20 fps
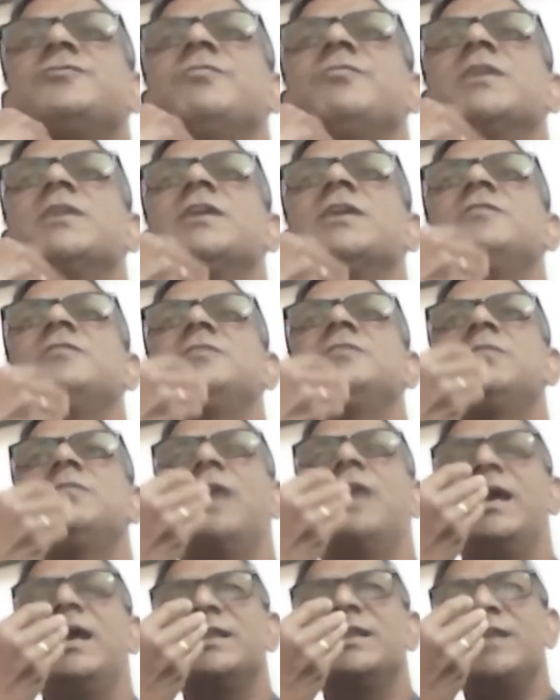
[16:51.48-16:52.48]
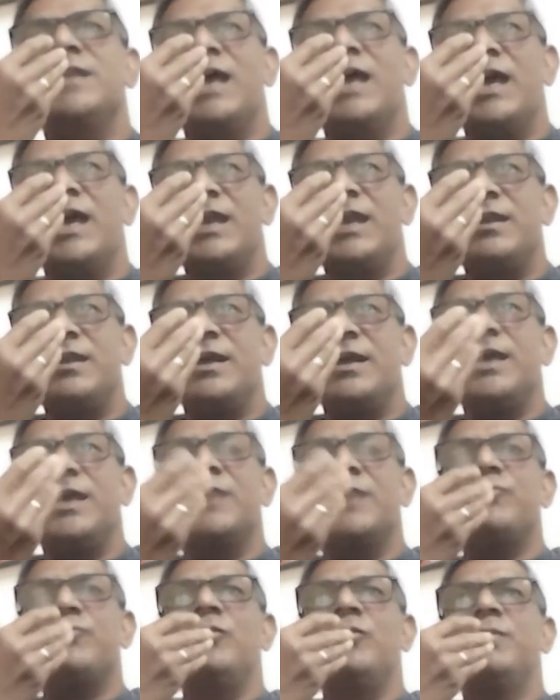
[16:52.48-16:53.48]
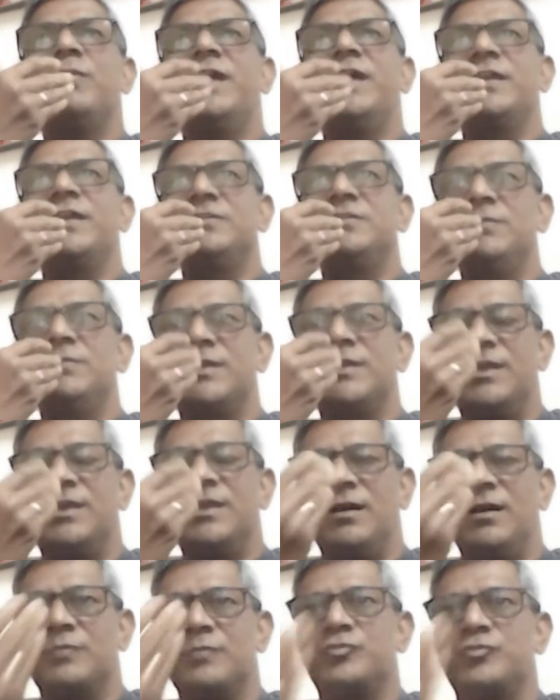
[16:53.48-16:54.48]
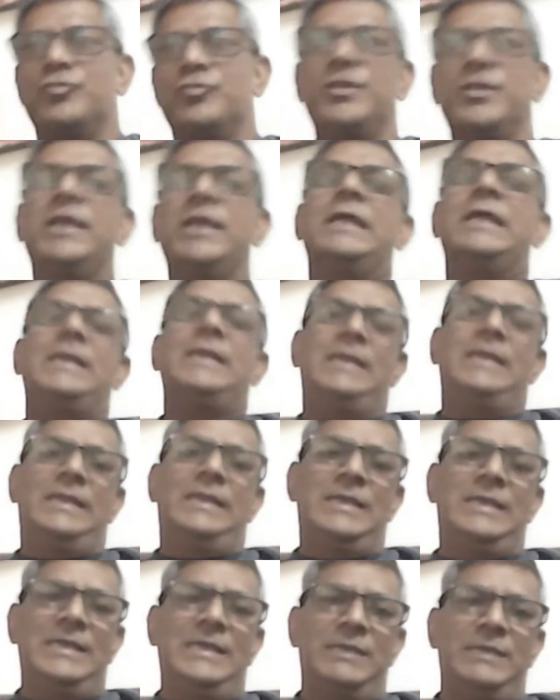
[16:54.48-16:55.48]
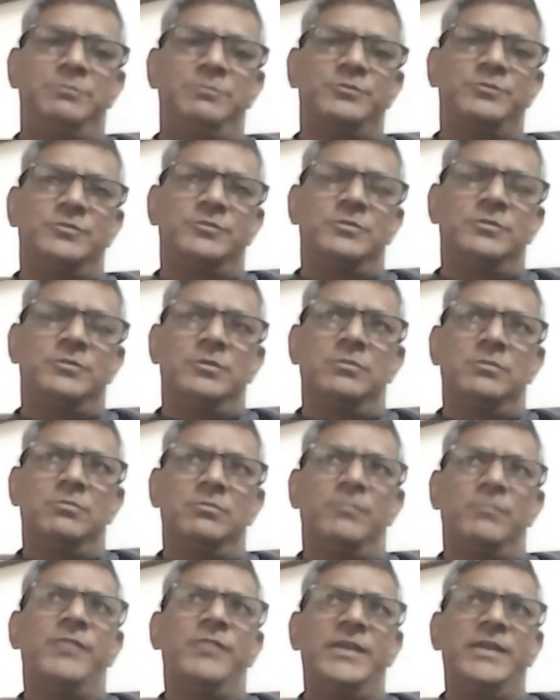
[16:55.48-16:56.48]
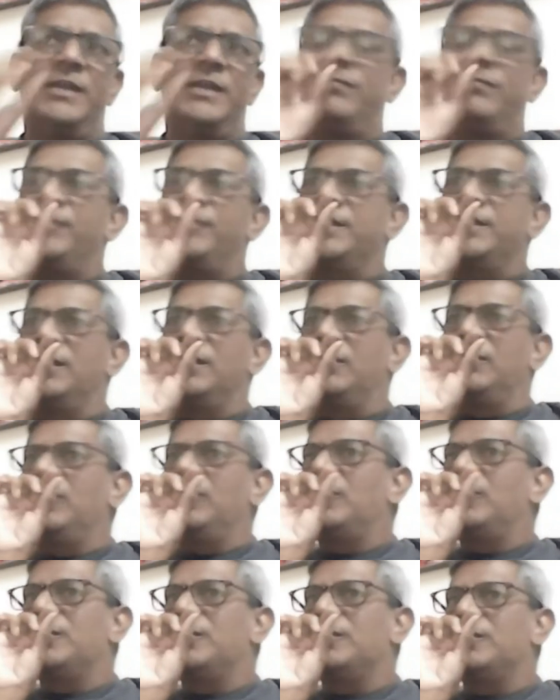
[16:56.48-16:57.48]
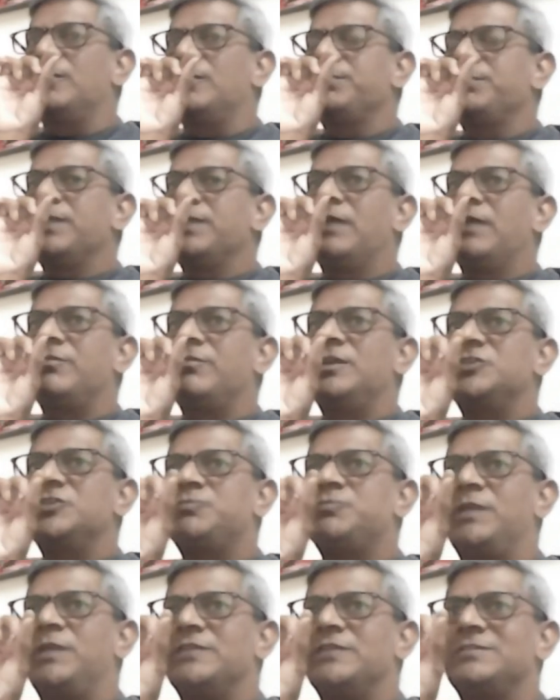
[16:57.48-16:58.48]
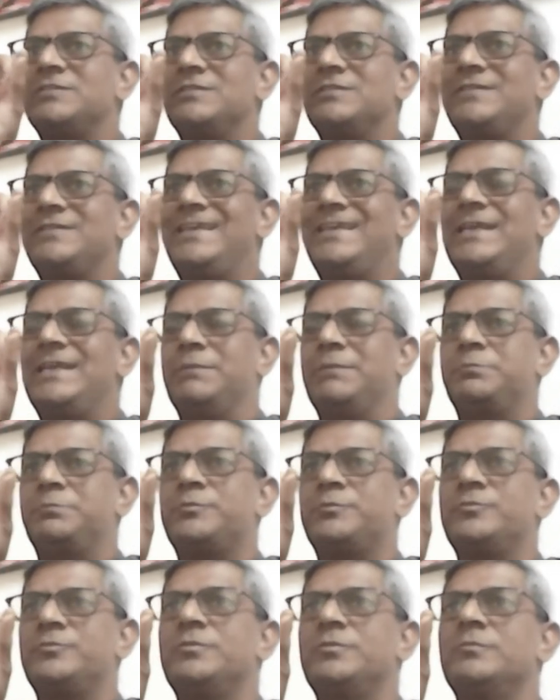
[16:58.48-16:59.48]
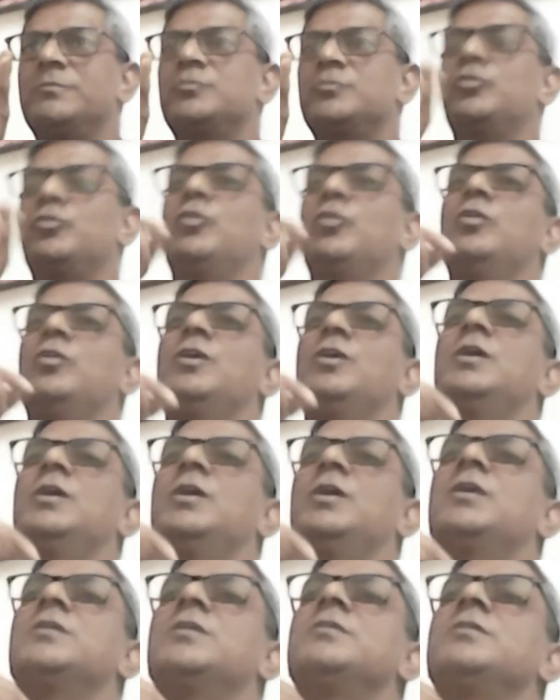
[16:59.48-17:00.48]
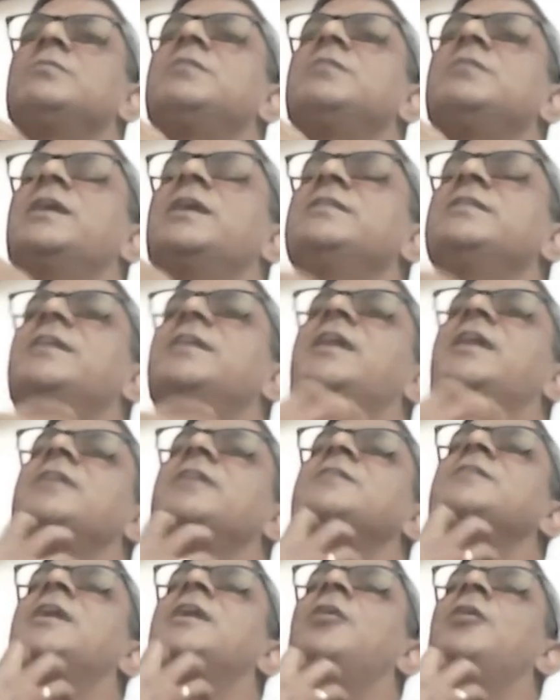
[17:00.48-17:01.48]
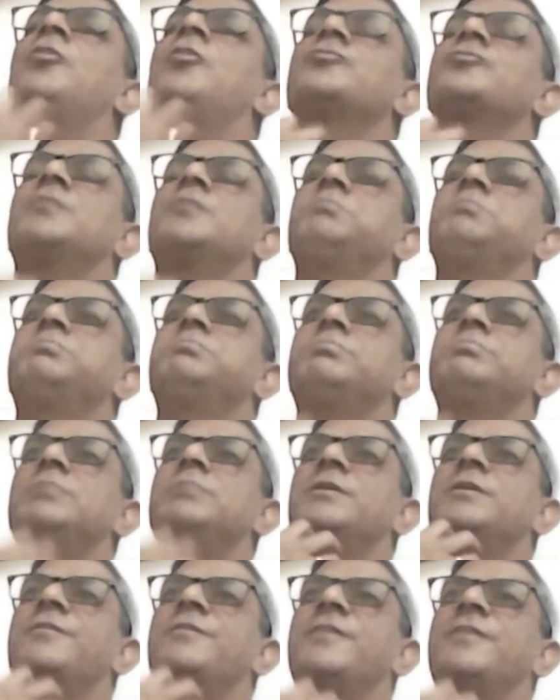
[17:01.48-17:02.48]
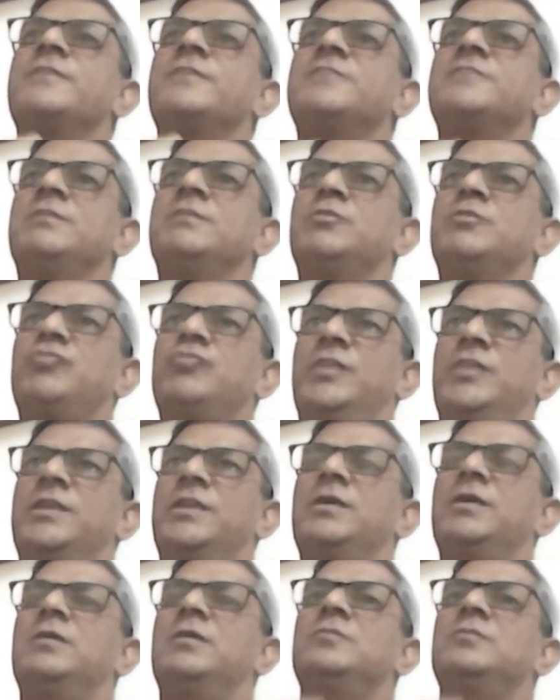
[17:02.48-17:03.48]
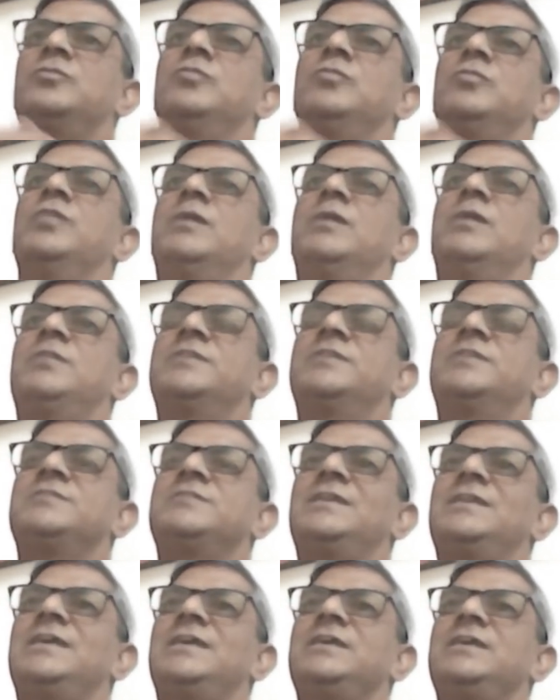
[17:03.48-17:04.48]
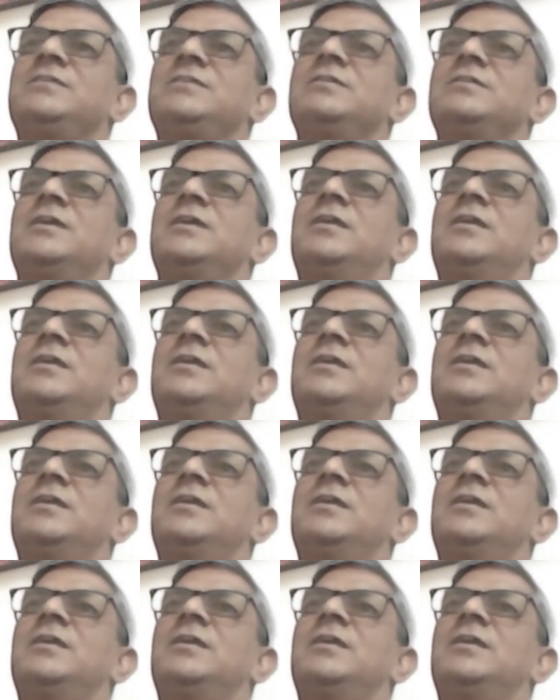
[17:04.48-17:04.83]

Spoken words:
mechanism and then airflow mechanism and then comes through the lips. Final release place is the lips. So and there are lots of things in between. So we have, let's say,